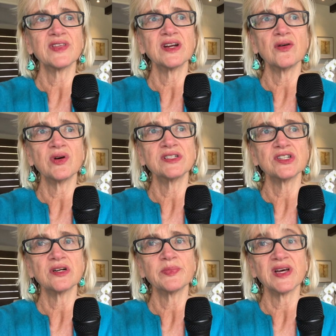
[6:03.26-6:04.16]
they don't want to
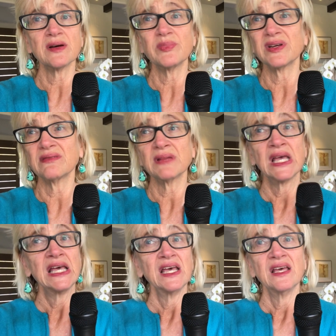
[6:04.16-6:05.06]
talk back, but
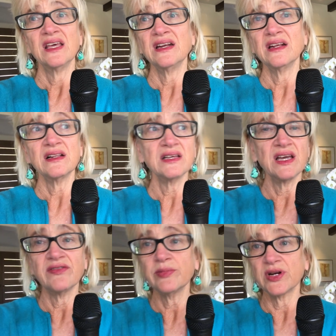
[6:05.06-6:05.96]
in Italy,
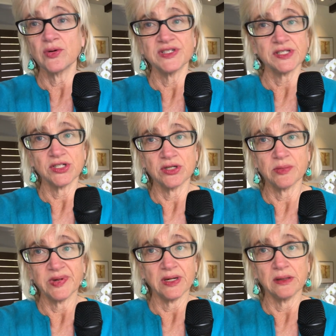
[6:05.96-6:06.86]
everybody wants to
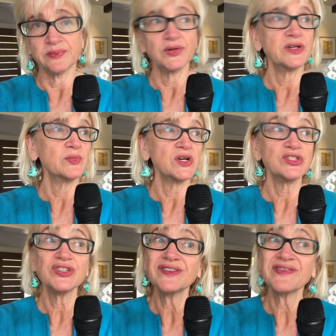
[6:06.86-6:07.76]
talk back pretty
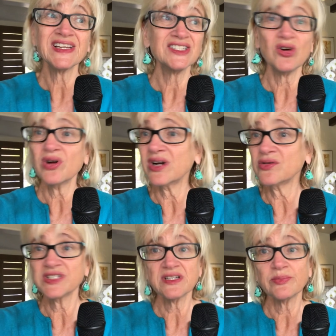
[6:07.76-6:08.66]
much. And if they don't, I
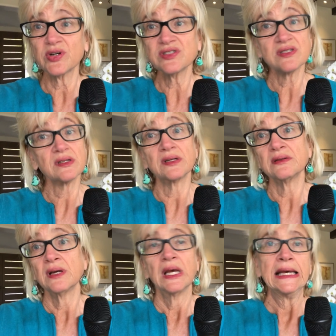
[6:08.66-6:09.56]
don't take it personally.
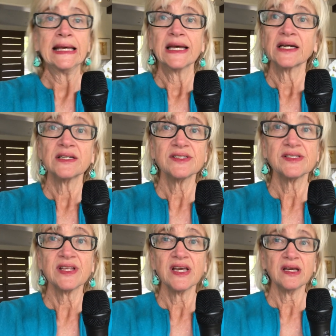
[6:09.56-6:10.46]

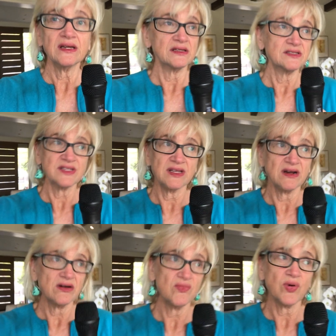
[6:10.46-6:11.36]
Because it's
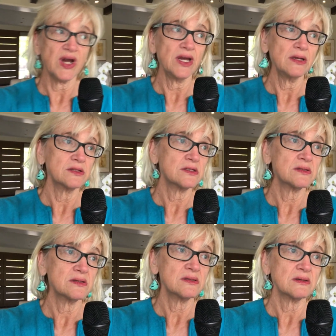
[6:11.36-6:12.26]
their right
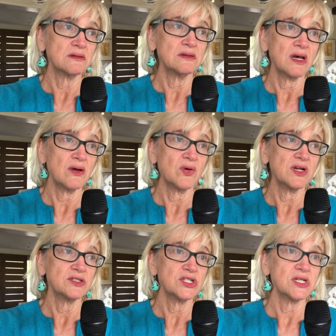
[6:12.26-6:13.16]
to not
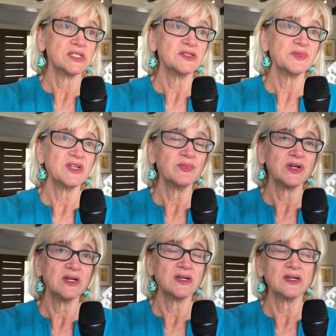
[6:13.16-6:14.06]
want to talk to me.
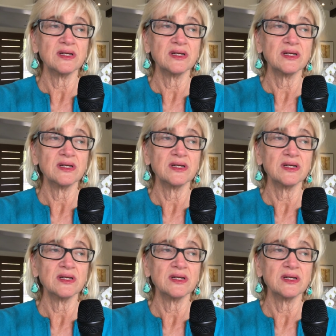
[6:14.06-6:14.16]
But